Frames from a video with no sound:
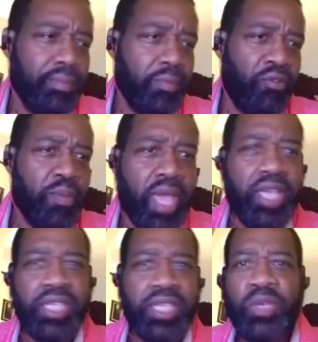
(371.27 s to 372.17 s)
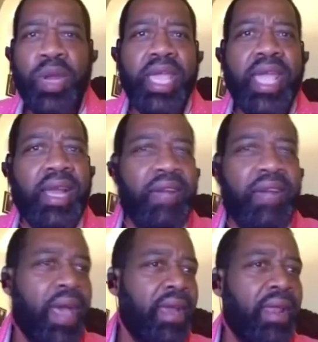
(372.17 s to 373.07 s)
from the age of 28, I've
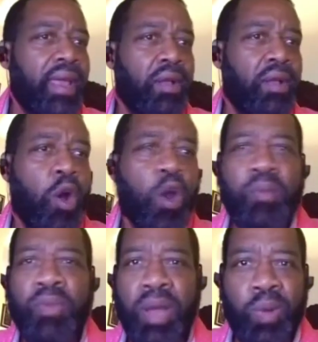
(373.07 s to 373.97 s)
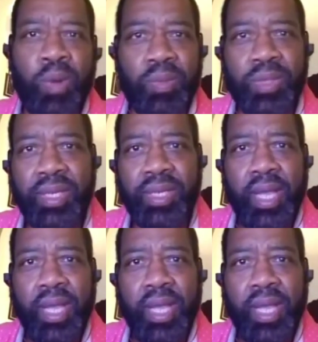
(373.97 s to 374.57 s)
had heart problems.